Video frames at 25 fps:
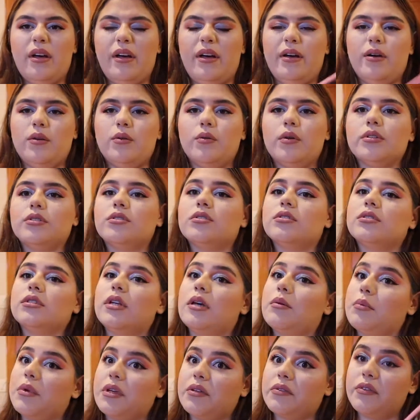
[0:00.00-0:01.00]
I'm gonna just
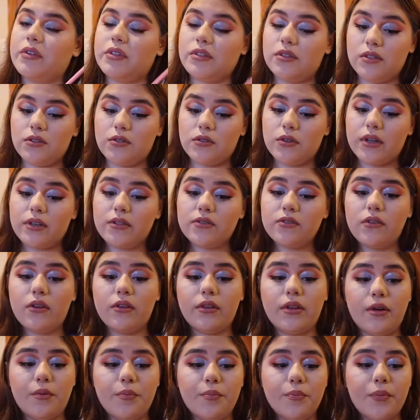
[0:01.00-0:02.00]
slap my face and you guys saw
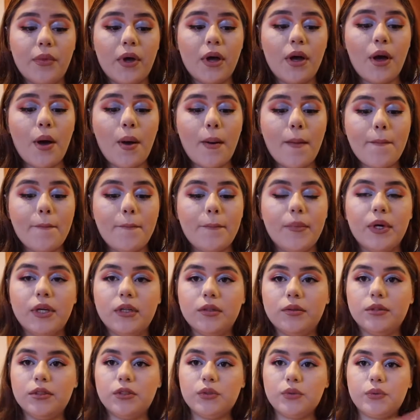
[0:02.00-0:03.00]
that.
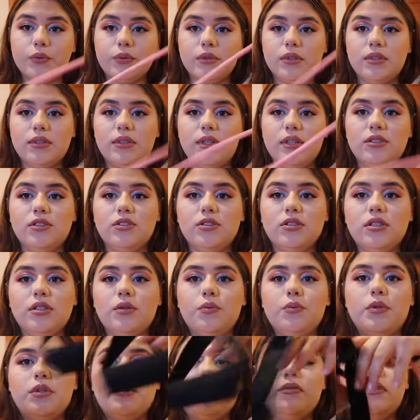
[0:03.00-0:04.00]
But it's essentially
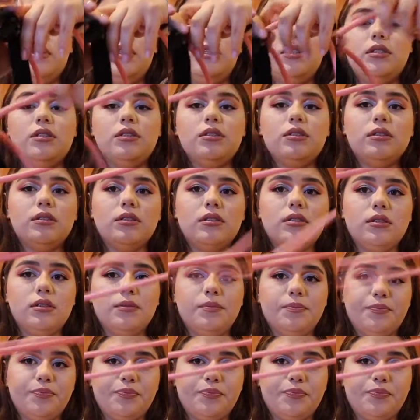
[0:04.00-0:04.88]
one of these.